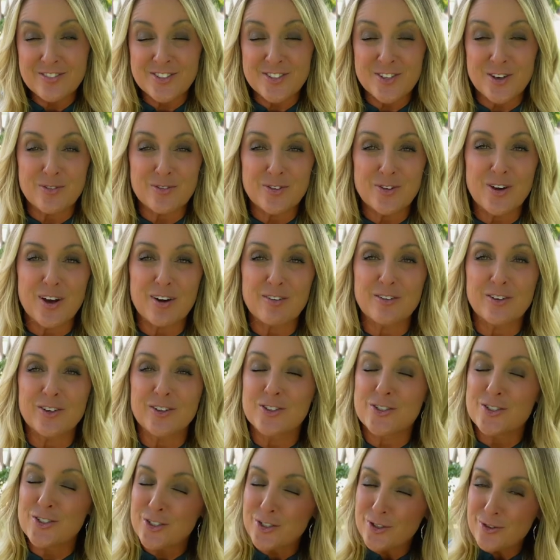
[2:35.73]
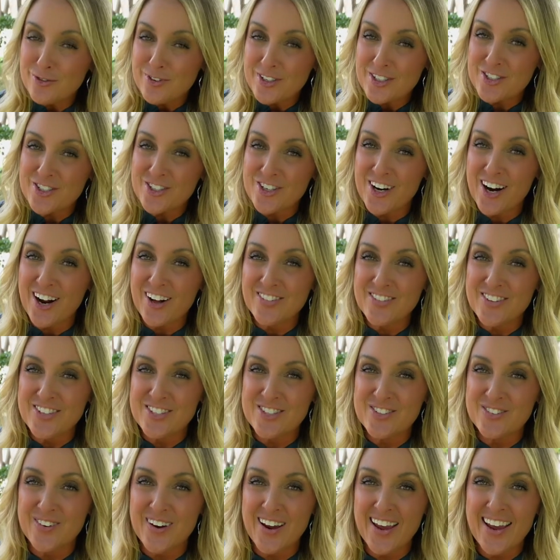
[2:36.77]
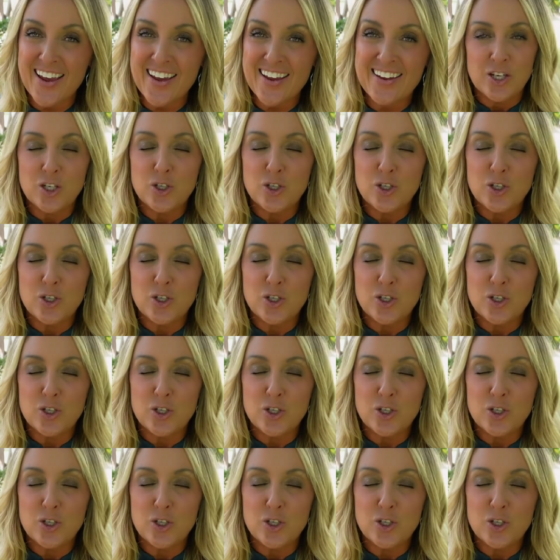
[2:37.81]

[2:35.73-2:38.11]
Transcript: so if you ever do venture out this way,